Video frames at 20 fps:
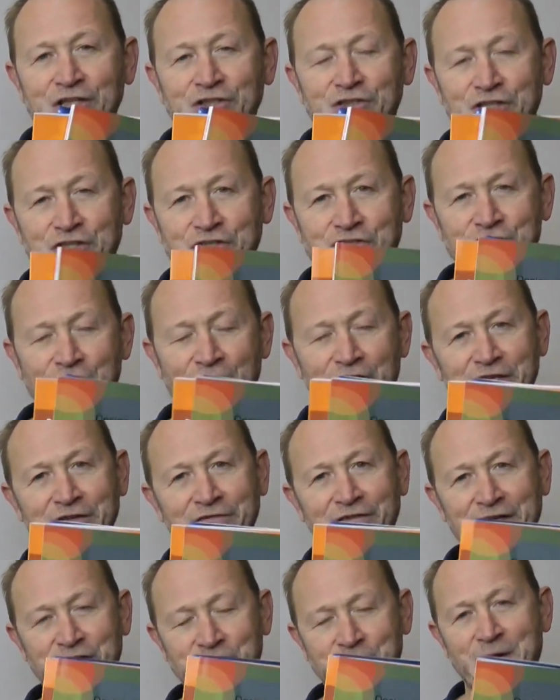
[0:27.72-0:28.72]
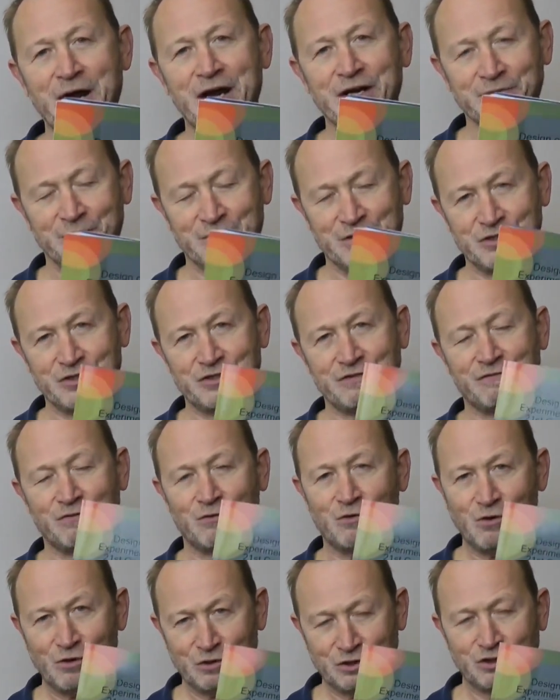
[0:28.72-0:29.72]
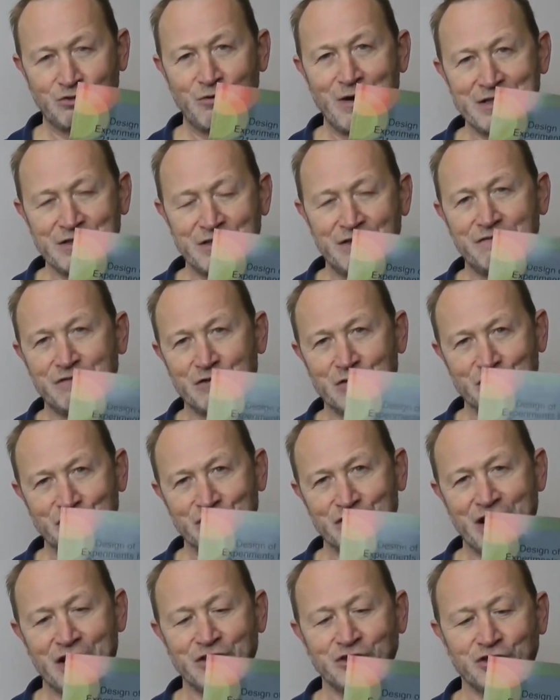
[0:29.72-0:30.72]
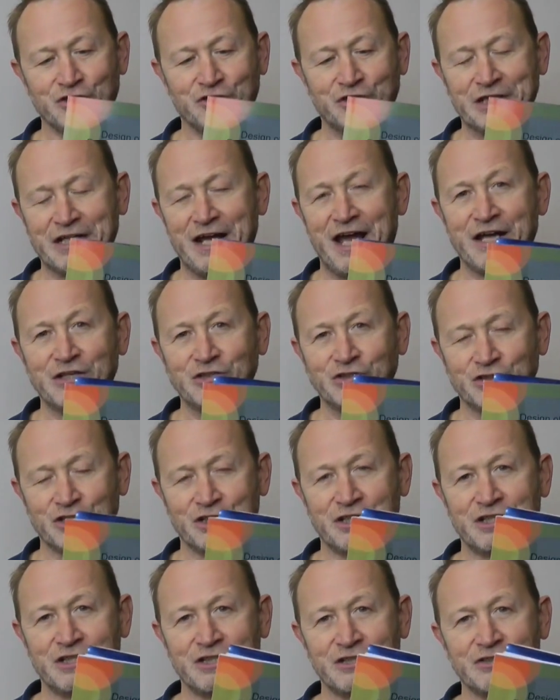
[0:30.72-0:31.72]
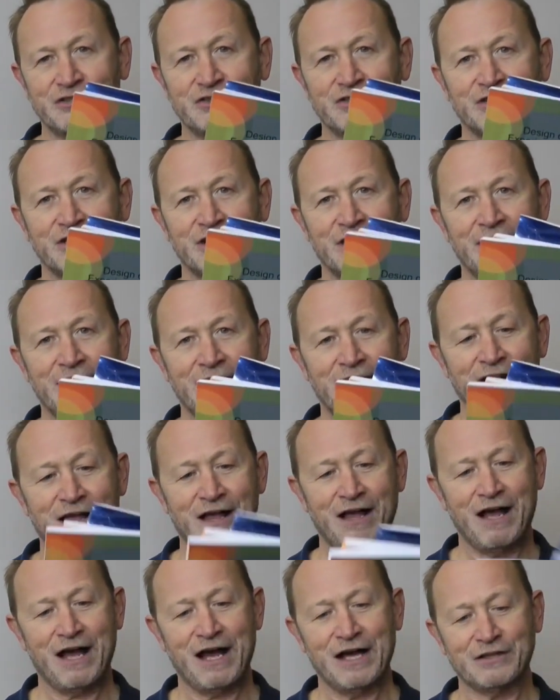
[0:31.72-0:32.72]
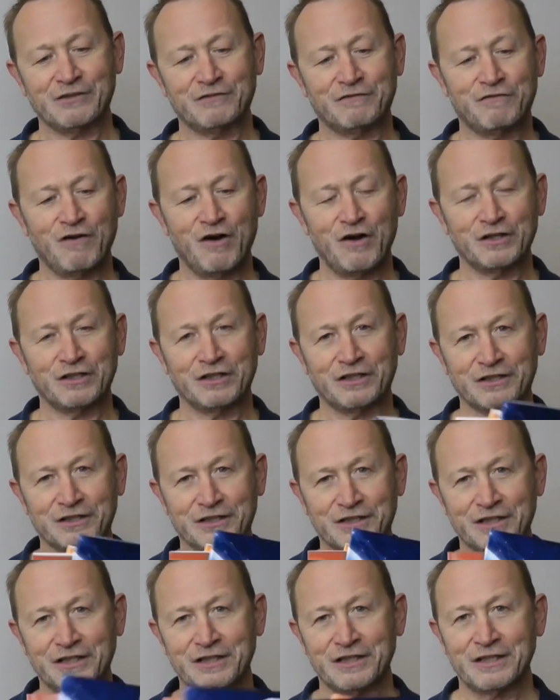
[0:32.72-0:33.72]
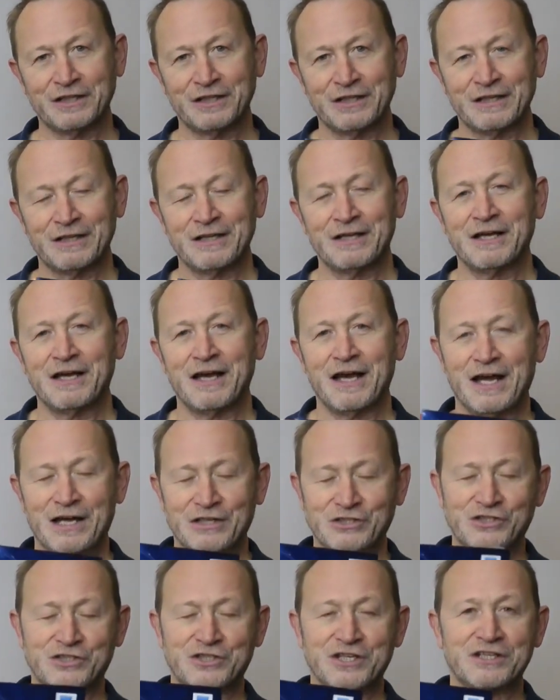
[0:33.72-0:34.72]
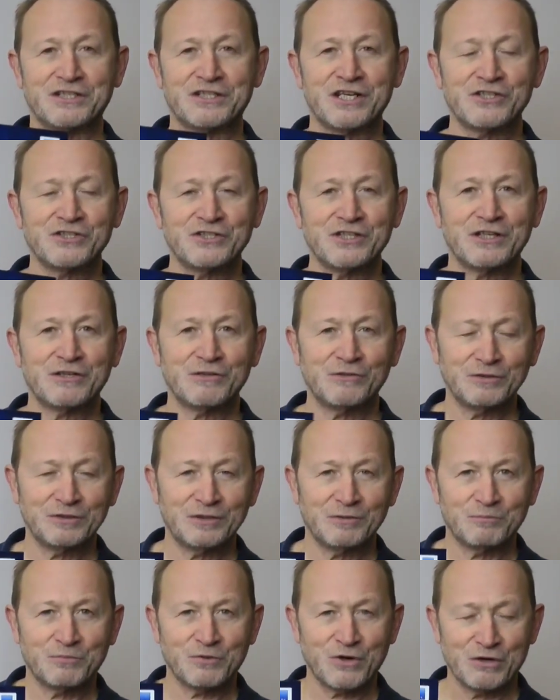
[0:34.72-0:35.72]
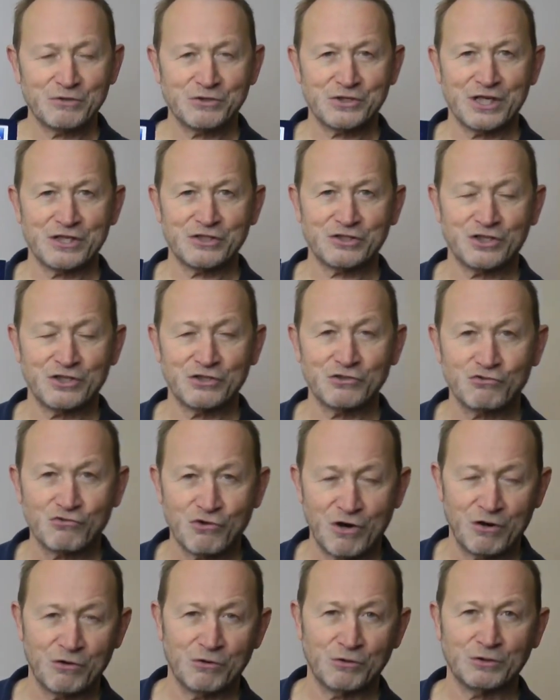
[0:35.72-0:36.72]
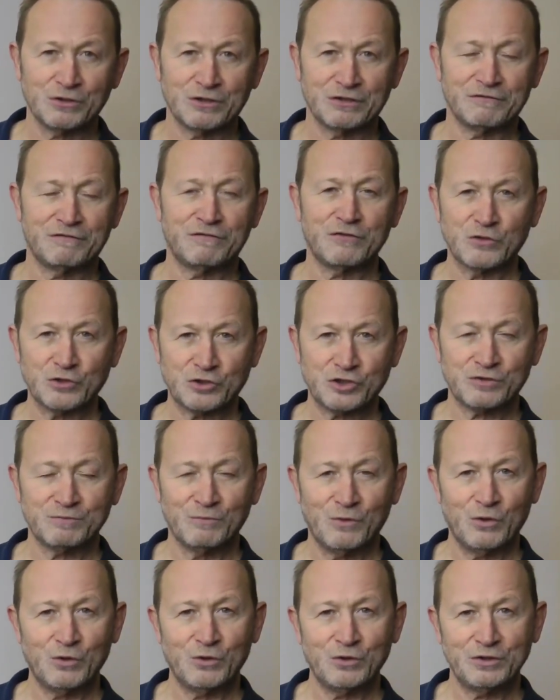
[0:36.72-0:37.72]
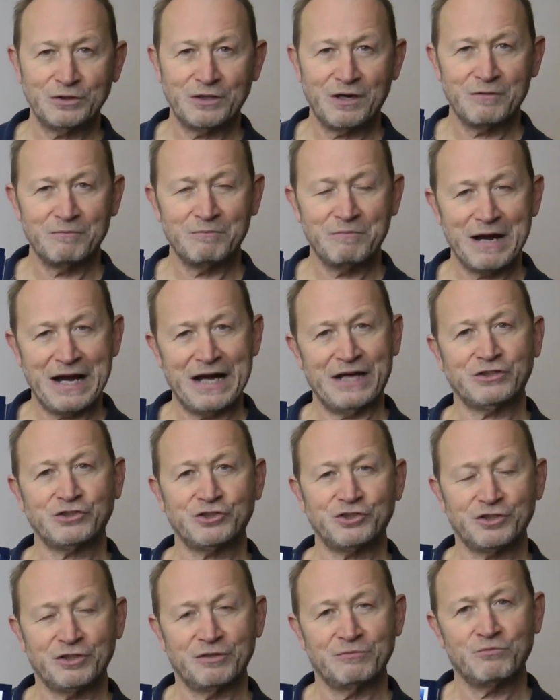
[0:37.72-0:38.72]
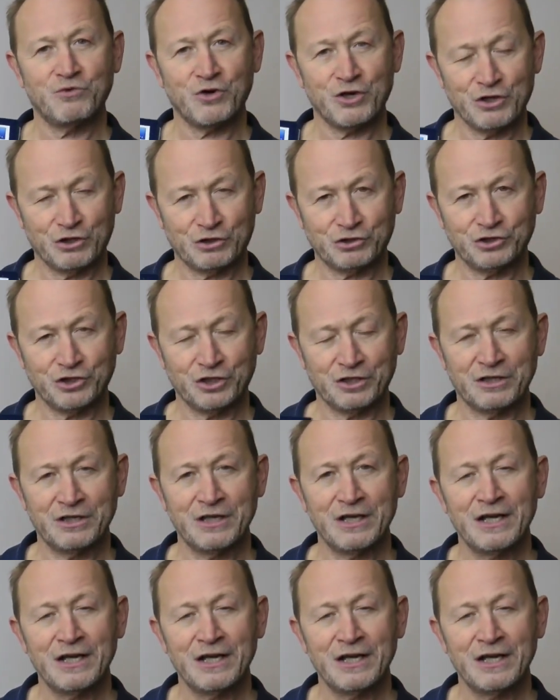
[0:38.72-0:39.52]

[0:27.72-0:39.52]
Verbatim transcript: Design of Experiments for 21st Century Engineers, and finally, a statistical process control for small batch production.